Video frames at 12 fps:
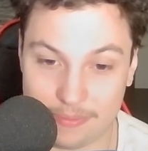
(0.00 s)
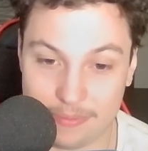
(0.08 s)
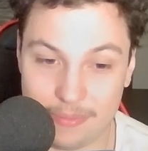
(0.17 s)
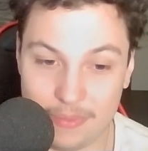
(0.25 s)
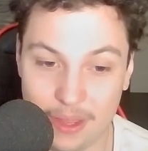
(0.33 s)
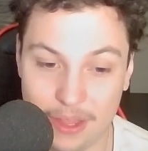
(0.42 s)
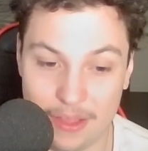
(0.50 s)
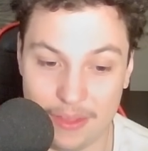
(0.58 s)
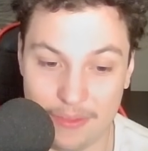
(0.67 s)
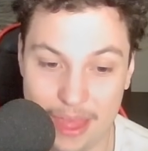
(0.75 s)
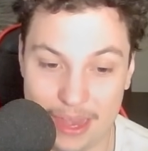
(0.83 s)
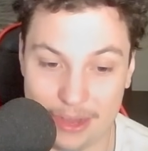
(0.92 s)
because of
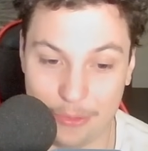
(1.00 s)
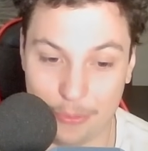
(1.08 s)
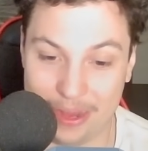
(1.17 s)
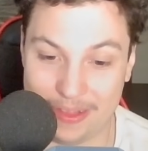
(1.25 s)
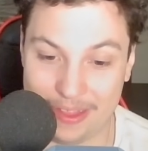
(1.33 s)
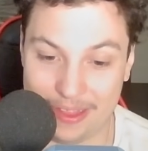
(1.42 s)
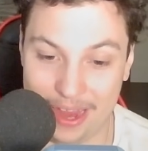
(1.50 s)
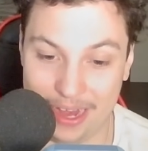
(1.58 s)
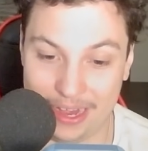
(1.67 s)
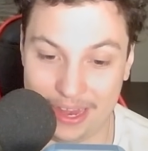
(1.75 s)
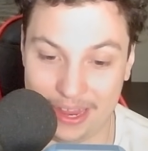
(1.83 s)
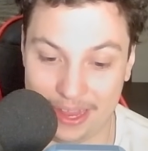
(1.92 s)
that crazy
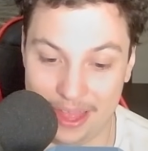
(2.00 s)
lightning.